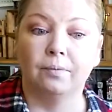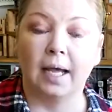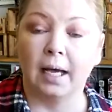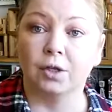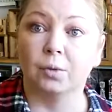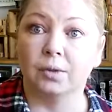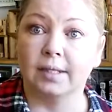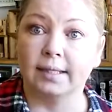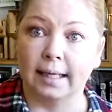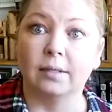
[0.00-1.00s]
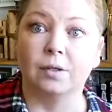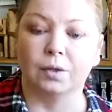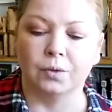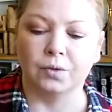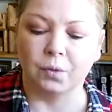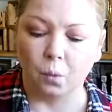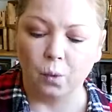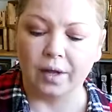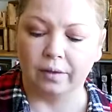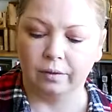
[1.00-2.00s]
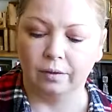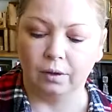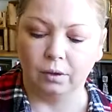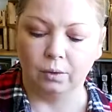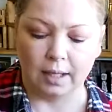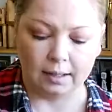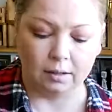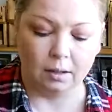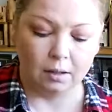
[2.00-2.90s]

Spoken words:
actual stencils with the glue gun.